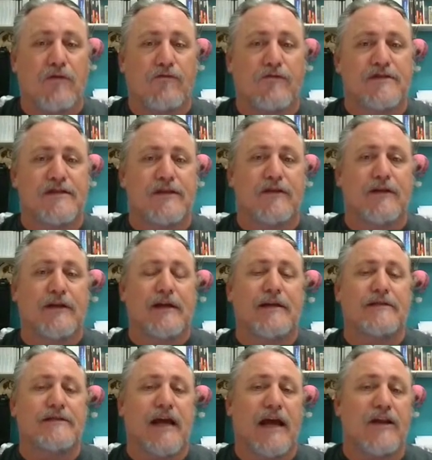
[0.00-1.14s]

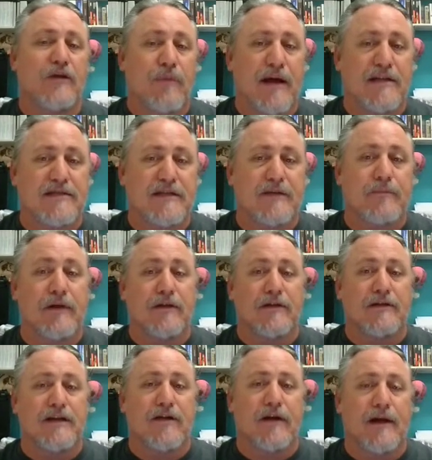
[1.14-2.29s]
facilities and your basic
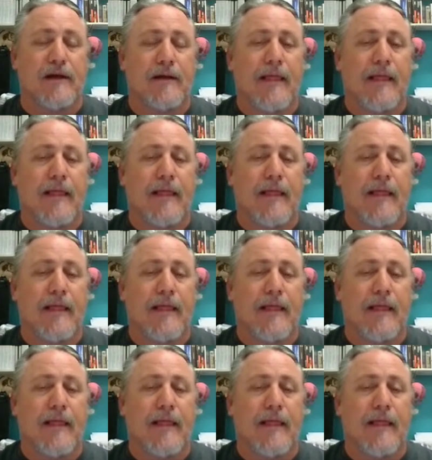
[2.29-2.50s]
military.